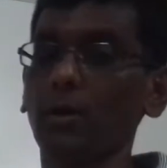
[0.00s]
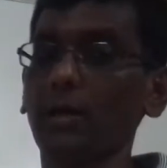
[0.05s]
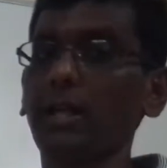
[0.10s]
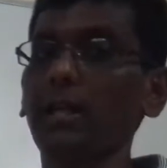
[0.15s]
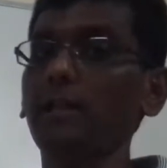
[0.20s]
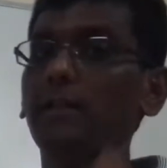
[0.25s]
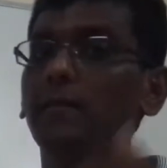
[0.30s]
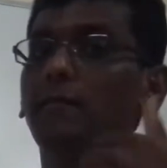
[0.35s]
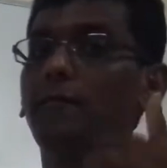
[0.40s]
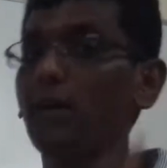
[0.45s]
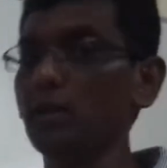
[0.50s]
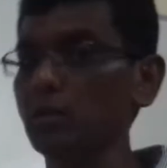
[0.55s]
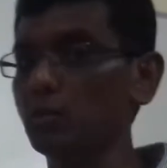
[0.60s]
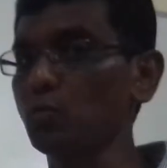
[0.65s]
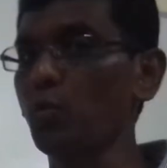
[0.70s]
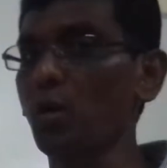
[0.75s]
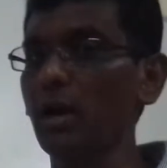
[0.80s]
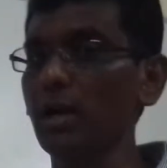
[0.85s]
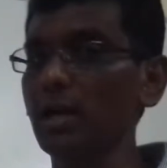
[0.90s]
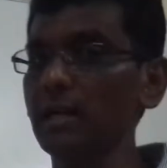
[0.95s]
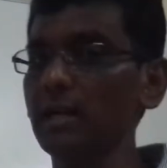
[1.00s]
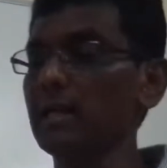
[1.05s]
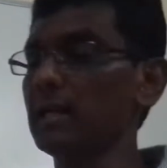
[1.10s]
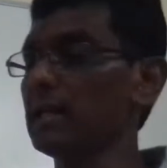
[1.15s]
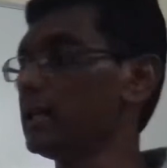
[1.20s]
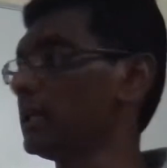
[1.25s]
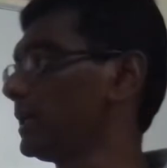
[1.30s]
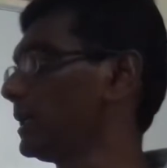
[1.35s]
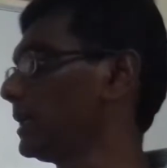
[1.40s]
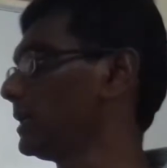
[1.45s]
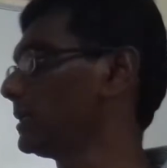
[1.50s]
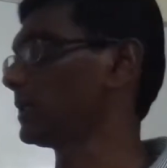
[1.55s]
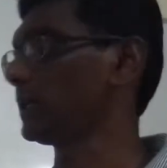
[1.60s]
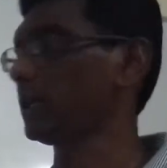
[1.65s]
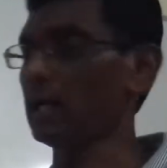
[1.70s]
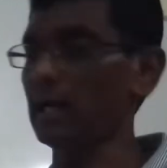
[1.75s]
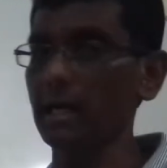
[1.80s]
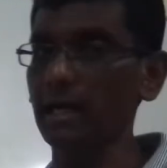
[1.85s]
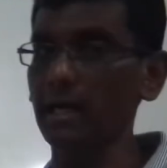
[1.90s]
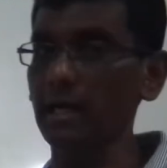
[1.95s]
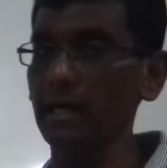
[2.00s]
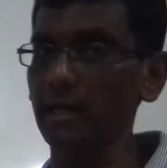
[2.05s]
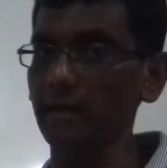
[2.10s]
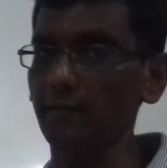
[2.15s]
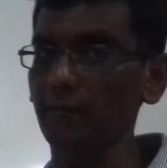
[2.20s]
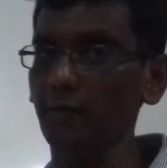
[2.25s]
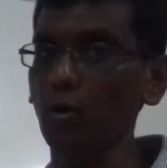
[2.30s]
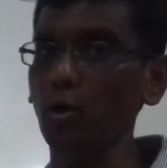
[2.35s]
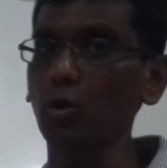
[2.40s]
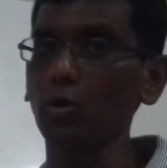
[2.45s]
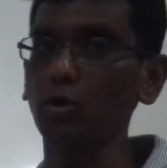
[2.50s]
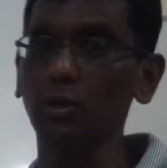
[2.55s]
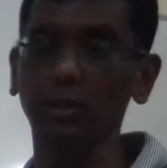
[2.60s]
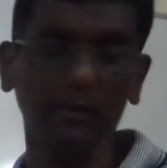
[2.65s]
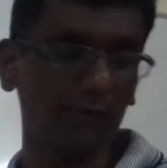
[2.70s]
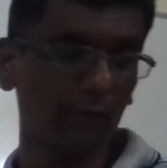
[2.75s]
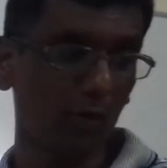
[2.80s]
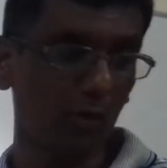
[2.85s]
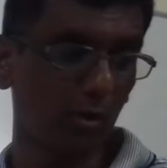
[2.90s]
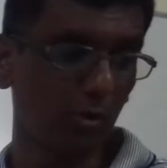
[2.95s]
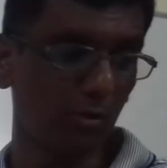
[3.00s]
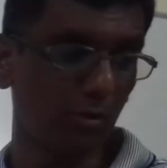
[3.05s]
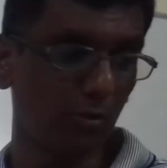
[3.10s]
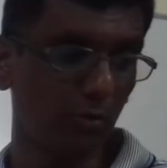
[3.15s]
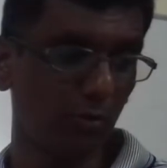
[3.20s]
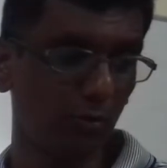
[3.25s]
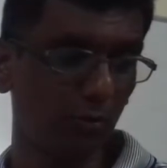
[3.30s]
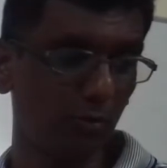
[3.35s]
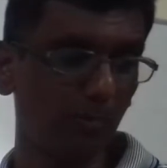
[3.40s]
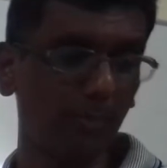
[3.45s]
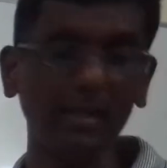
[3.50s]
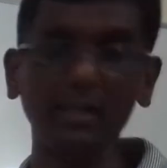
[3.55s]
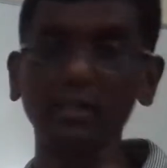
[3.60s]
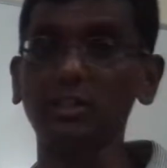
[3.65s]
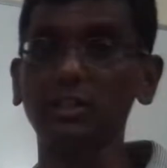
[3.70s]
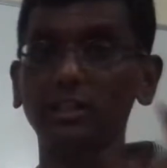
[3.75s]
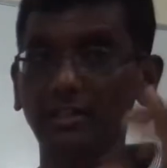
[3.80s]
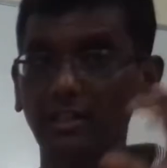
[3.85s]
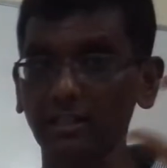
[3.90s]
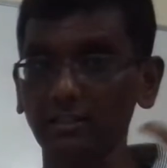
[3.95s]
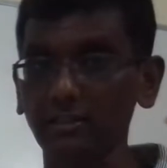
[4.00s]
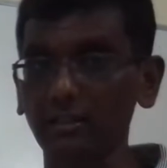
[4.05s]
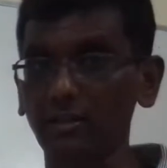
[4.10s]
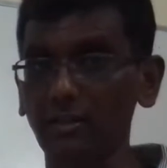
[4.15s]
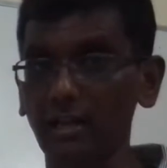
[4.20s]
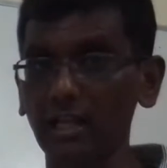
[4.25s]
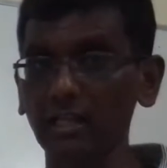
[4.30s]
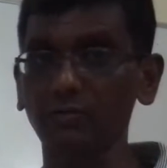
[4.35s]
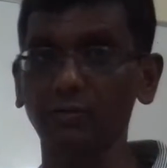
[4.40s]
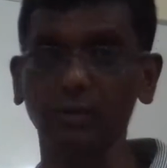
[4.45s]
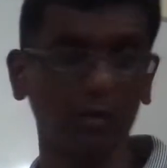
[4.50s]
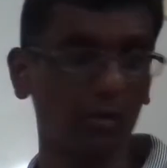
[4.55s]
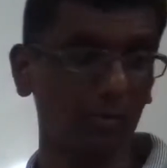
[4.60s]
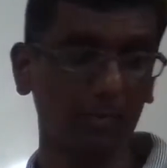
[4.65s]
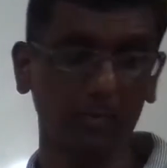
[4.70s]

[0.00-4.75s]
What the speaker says: Okay, the first one is I forgot to mention just now last week.